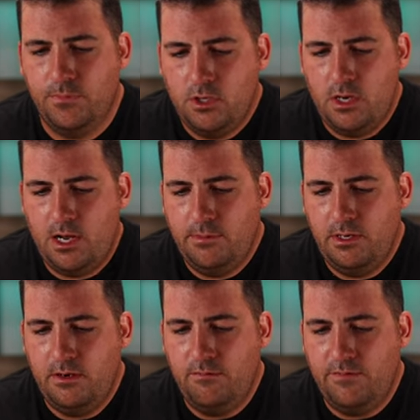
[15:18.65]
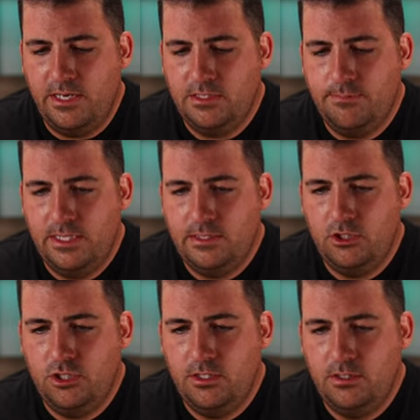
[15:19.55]
So I'm gonna invite
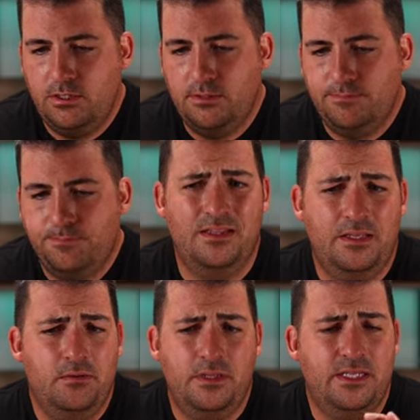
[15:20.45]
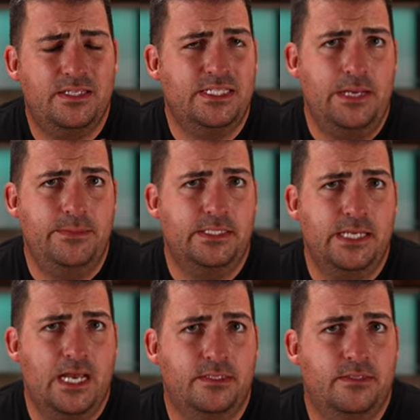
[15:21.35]
messages, literally the same
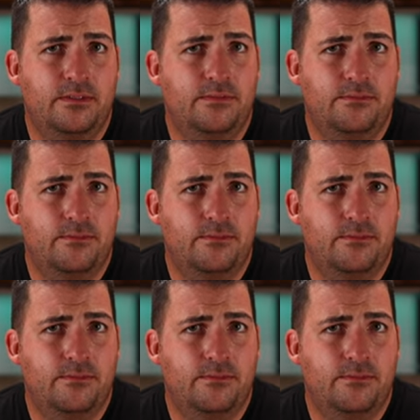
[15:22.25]
exact